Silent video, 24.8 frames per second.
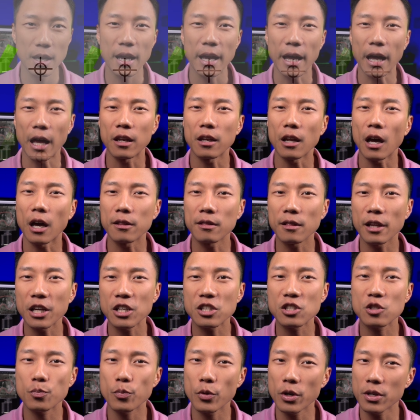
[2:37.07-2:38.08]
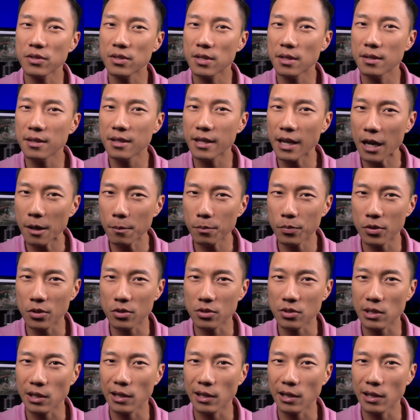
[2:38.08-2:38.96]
And unlike springs and dampers,